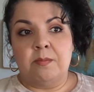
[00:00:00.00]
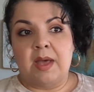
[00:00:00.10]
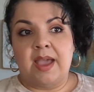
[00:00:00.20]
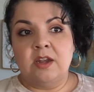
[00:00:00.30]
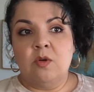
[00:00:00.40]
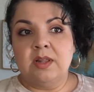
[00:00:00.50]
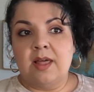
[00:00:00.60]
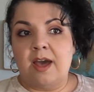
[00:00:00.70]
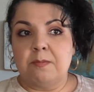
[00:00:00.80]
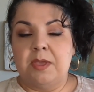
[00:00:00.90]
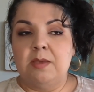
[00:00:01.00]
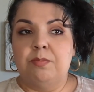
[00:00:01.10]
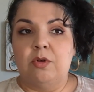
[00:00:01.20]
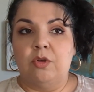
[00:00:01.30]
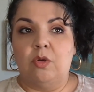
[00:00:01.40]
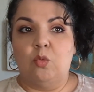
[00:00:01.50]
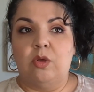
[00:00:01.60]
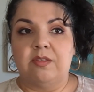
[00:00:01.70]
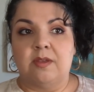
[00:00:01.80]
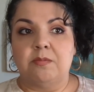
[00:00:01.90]
I know a lot of people
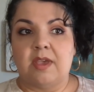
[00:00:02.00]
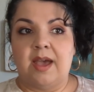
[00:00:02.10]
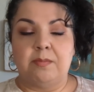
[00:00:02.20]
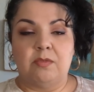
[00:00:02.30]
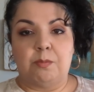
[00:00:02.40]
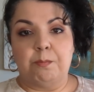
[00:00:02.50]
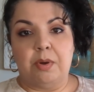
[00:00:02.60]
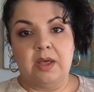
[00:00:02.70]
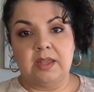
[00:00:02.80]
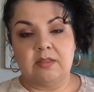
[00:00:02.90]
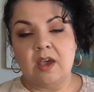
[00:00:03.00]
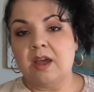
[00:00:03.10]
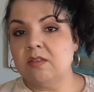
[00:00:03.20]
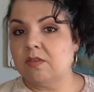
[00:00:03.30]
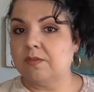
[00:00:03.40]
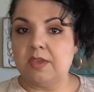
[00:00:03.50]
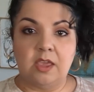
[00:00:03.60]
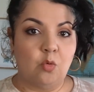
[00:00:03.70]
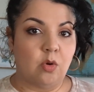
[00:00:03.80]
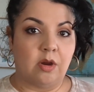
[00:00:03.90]
will sometimes put tons of
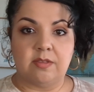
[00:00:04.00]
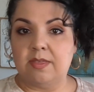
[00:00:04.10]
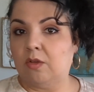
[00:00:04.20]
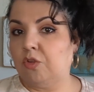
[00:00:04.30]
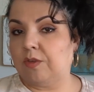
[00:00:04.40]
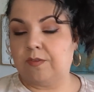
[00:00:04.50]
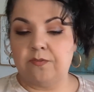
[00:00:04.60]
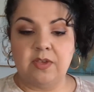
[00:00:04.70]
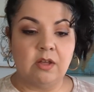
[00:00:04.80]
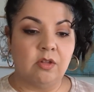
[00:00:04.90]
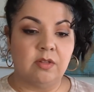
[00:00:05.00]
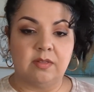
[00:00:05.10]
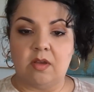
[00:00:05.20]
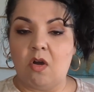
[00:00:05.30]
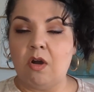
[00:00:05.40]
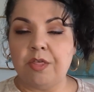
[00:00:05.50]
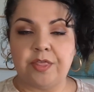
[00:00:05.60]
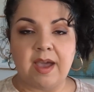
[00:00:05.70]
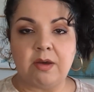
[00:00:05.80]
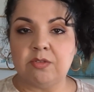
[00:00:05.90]
keywords. They'll just fill all
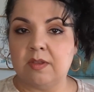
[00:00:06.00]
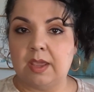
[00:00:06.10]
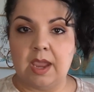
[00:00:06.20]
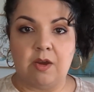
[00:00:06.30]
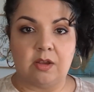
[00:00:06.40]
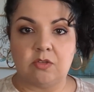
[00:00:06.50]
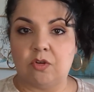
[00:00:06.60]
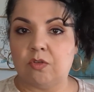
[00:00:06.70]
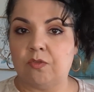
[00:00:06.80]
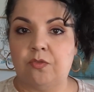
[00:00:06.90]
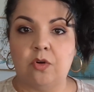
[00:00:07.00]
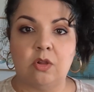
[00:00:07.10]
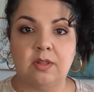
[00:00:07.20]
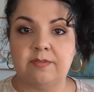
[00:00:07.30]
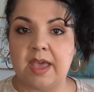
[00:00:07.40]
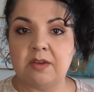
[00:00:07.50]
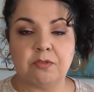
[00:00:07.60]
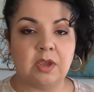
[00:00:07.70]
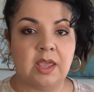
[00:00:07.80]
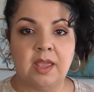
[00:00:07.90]
1,000 characters full of
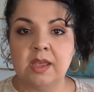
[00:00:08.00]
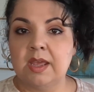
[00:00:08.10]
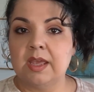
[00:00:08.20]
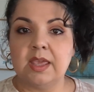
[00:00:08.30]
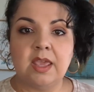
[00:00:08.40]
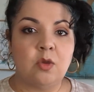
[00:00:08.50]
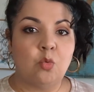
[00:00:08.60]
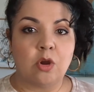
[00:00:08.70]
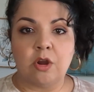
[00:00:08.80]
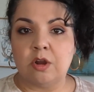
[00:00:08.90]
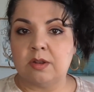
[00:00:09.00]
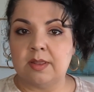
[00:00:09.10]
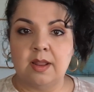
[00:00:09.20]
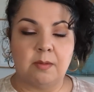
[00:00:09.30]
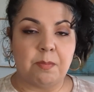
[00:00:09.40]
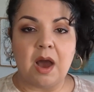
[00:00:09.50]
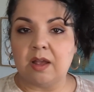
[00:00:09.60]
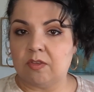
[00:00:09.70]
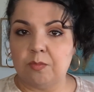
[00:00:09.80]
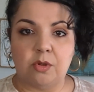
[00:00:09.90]
every keyword
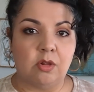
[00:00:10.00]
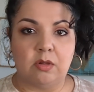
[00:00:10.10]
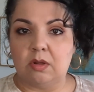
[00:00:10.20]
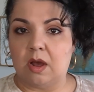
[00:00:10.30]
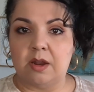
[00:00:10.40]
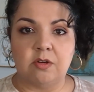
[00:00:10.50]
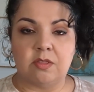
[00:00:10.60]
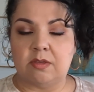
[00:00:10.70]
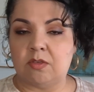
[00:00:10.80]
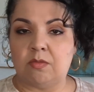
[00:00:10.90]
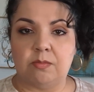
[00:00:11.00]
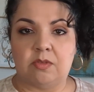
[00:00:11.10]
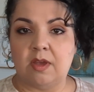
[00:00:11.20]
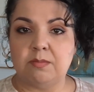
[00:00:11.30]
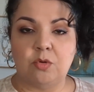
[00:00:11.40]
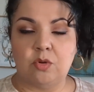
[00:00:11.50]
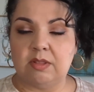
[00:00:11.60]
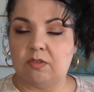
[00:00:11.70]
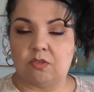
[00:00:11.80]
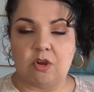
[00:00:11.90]
possible under the sun, moon,
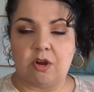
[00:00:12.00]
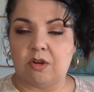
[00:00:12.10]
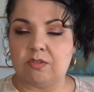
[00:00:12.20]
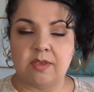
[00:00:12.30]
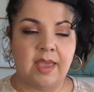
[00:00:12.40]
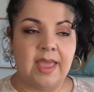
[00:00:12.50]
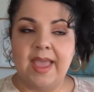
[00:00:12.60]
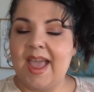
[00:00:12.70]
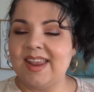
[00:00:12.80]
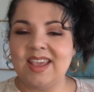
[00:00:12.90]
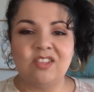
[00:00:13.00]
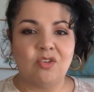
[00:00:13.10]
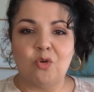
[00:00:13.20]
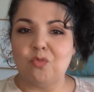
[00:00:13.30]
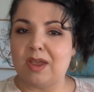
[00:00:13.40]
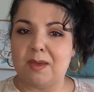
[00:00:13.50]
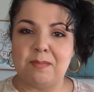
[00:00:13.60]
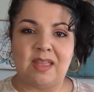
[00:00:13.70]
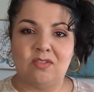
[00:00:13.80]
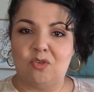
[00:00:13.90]
and stars. And I don't
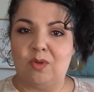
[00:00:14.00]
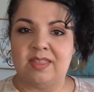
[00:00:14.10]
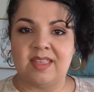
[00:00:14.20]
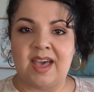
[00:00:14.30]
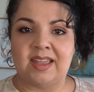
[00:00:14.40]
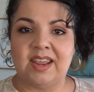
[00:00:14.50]
recommend doing that.